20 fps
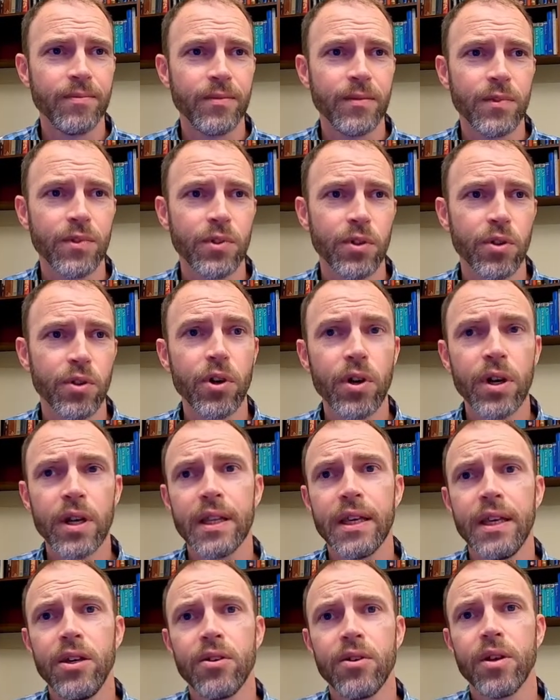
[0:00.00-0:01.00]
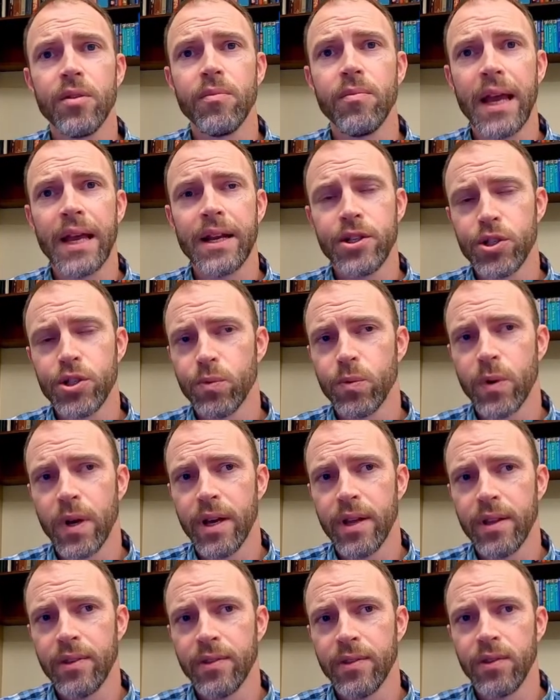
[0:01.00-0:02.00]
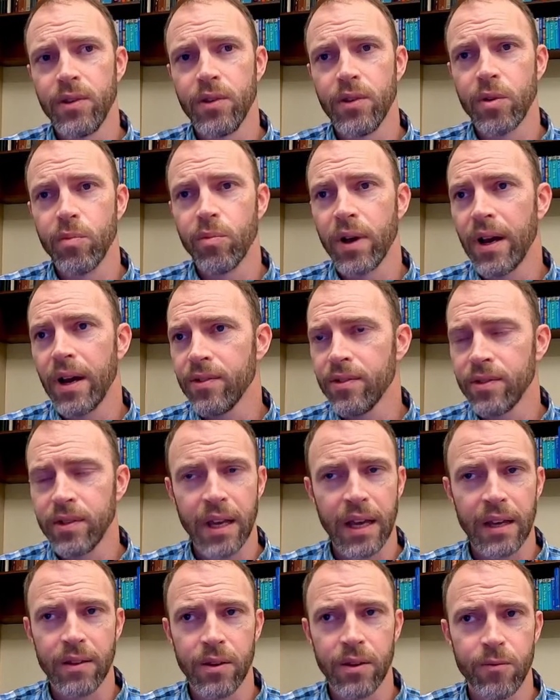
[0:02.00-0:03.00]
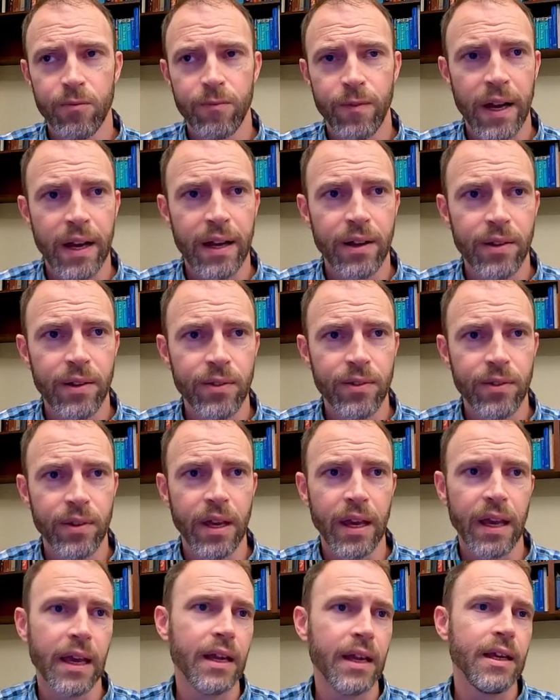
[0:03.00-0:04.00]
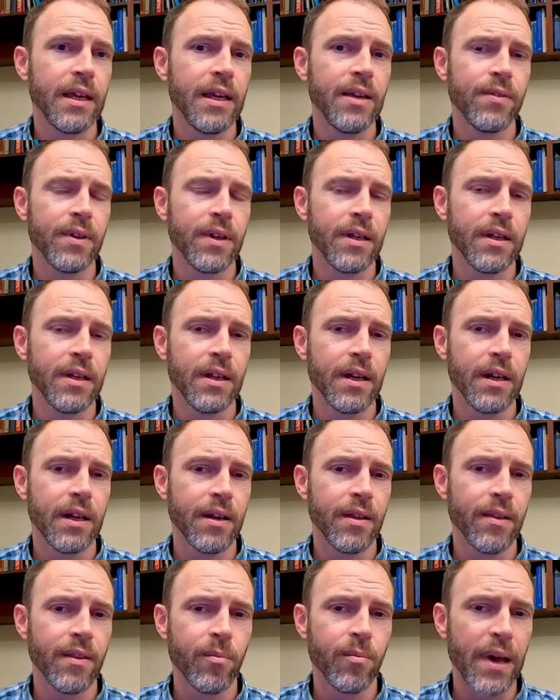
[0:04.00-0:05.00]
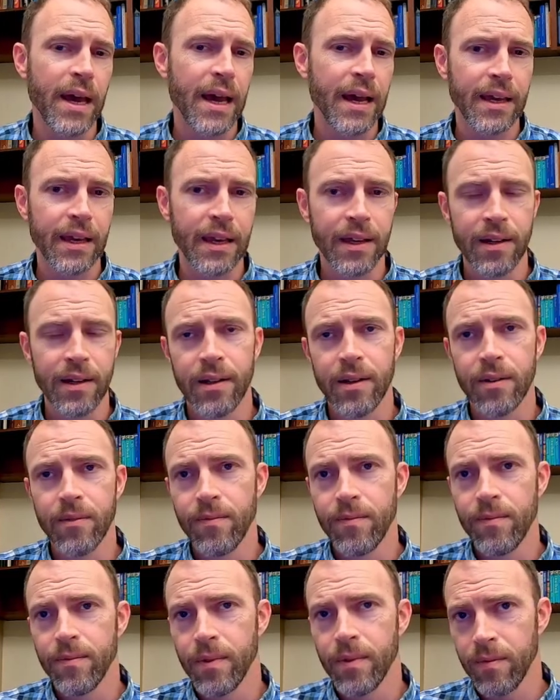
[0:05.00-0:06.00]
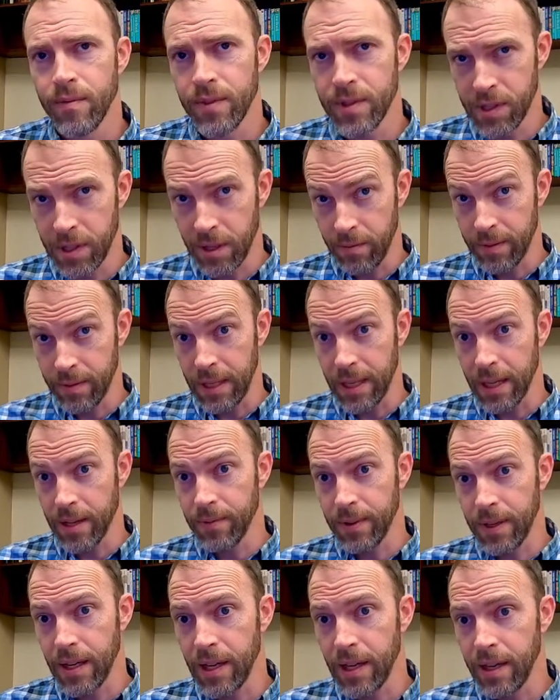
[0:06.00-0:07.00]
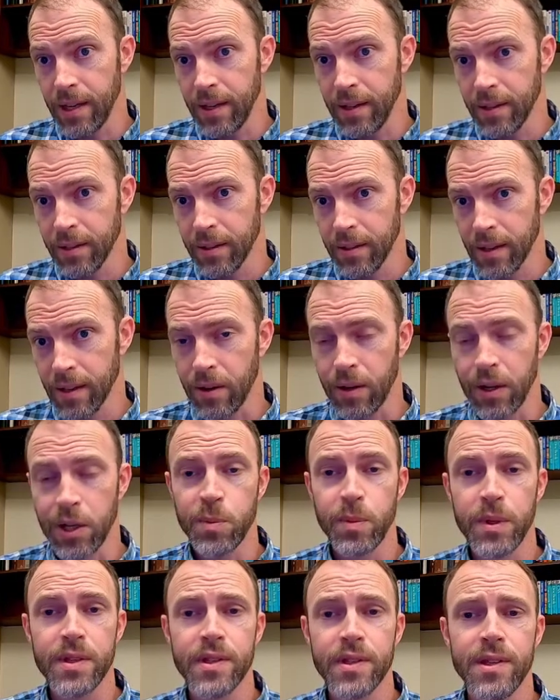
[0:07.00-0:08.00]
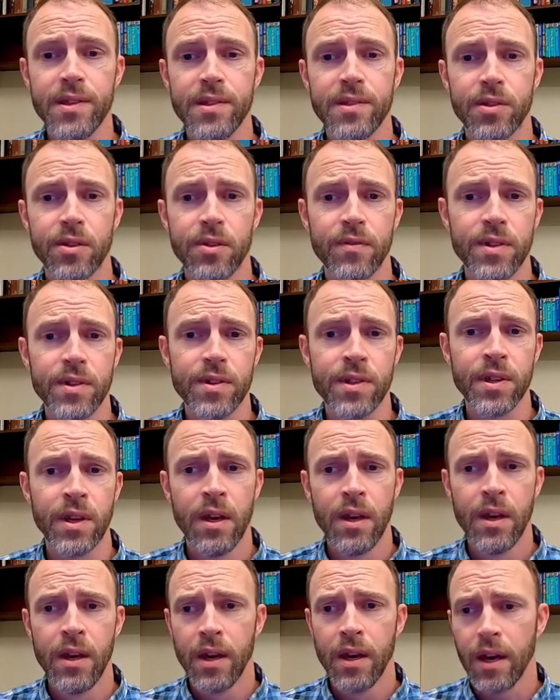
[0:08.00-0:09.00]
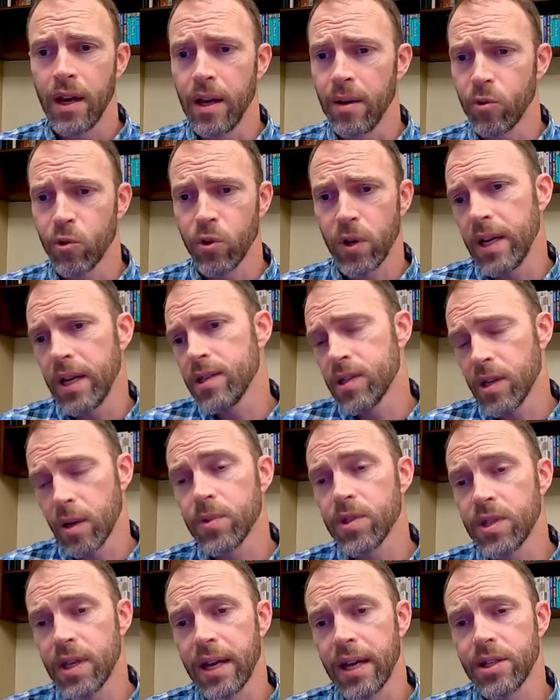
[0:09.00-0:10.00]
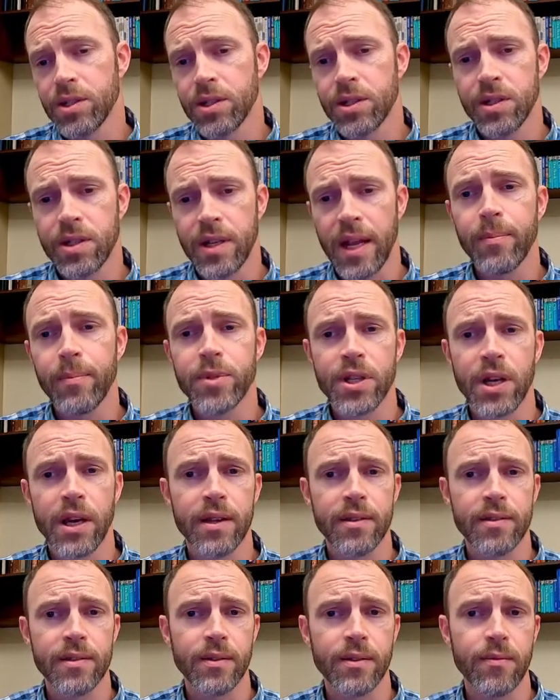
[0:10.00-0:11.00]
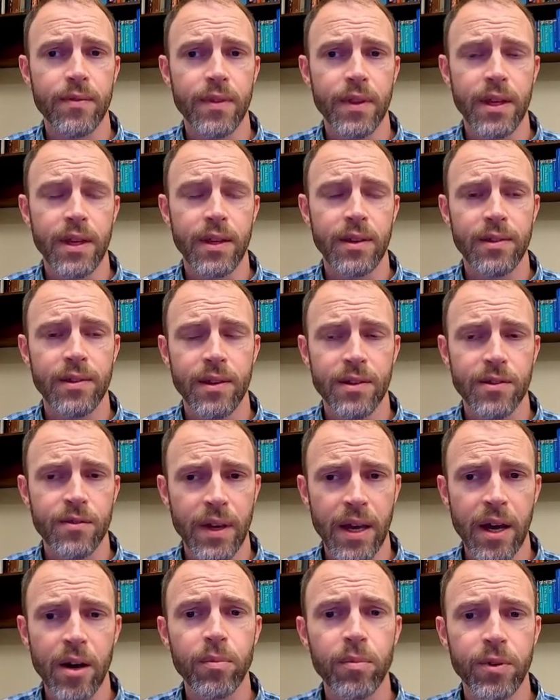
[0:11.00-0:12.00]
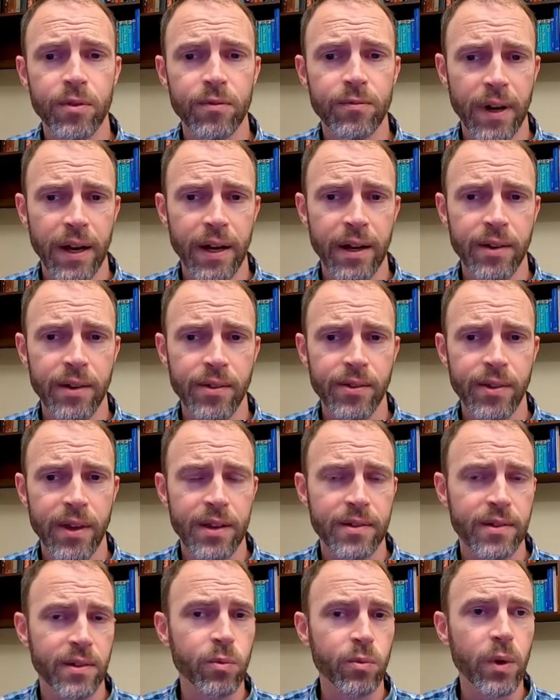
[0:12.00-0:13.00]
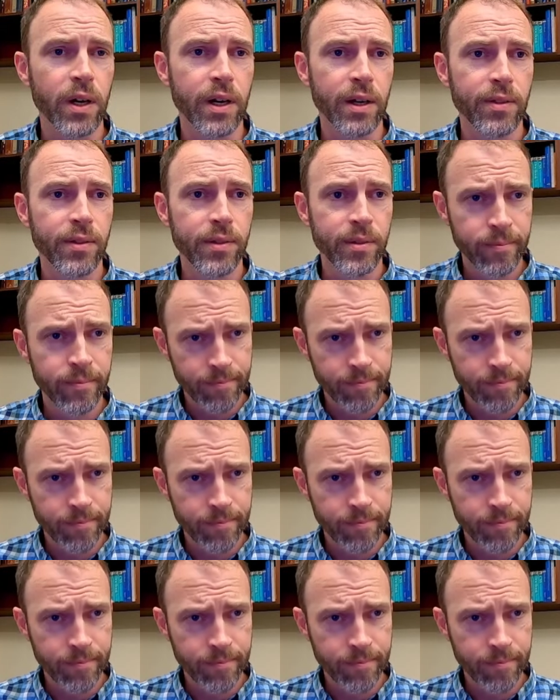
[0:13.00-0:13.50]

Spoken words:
So currently you can manage your runs, you can browse and download files, and even the back end of the CFD FEA Cloud HPC service creates some snapshots of the CSV output files as it runs.